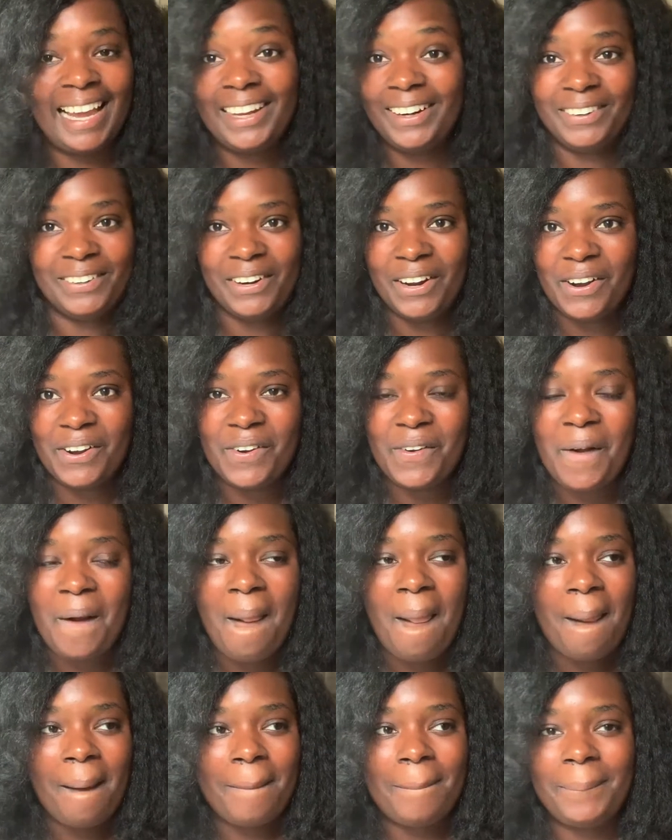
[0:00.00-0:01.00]
know,
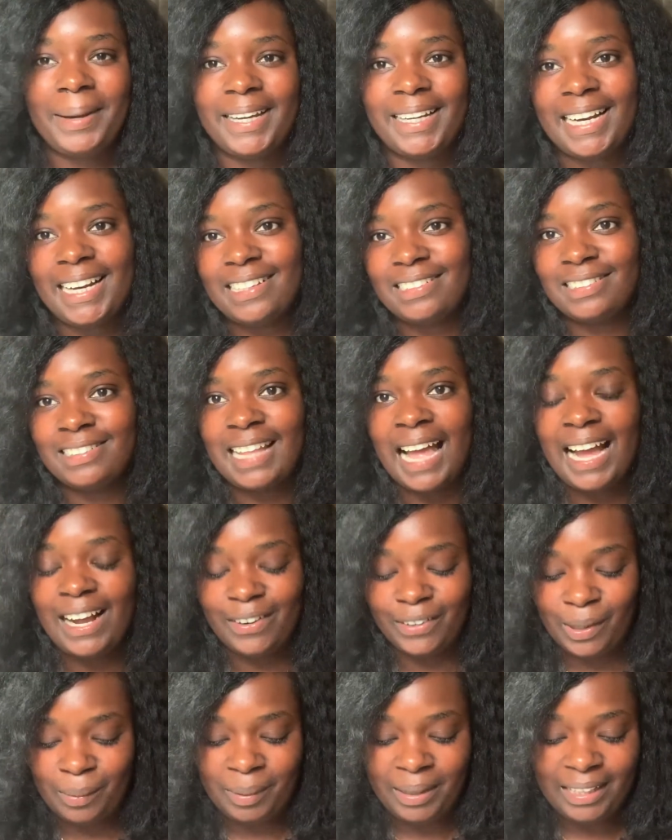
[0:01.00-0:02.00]
but it's not
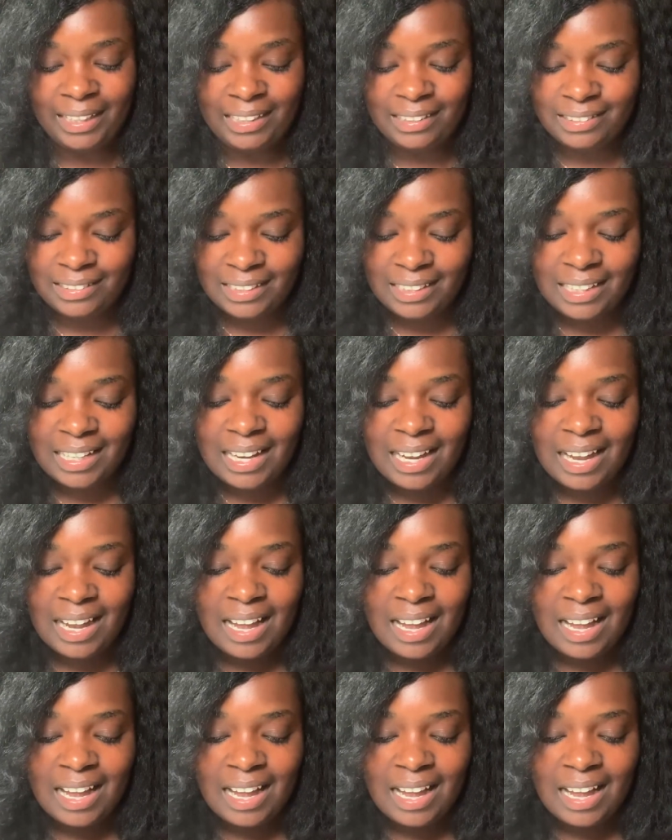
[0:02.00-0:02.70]
going to be easy.